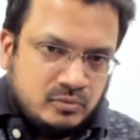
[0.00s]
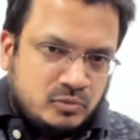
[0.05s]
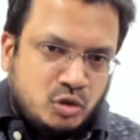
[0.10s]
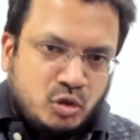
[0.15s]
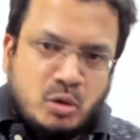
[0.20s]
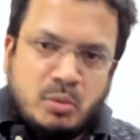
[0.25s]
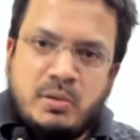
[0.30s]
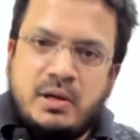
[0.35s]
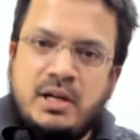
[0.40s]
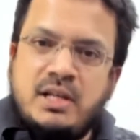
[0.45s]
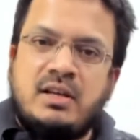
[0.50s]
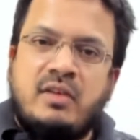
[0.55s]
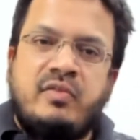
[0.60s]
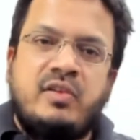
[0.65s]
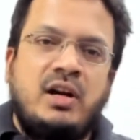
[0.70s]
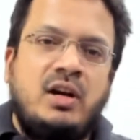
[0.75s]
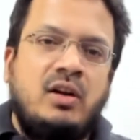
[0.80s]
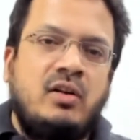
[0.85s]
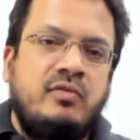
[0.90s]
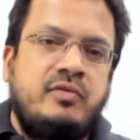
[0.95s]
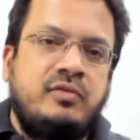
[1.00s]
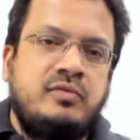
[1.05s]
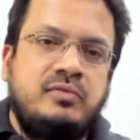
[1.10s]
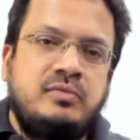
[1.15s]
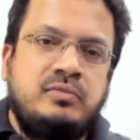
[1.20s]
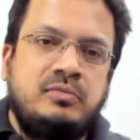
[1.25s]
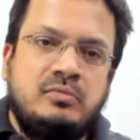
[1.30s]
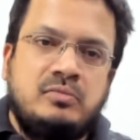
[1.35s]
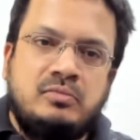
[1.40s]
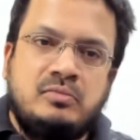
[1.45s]
Nobody is afraid of
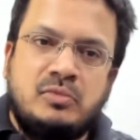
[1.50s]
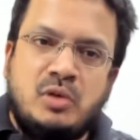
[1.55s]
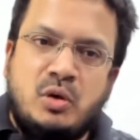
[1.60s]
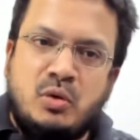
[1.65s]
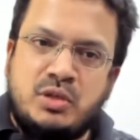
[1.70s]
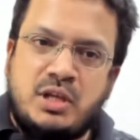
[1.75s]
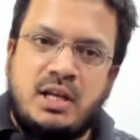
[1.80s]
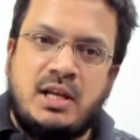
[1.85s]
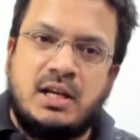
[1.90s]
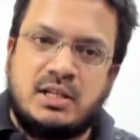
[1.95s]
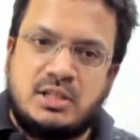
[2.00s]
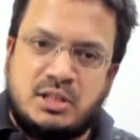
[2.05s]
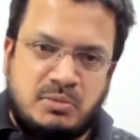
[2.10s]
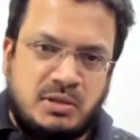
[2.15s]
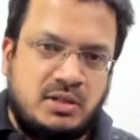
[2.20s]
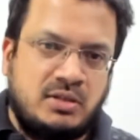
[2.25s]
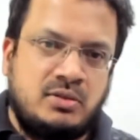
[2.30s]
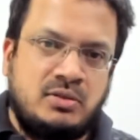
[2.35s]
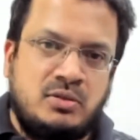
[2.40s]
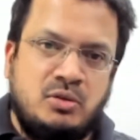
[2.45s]
losing customers.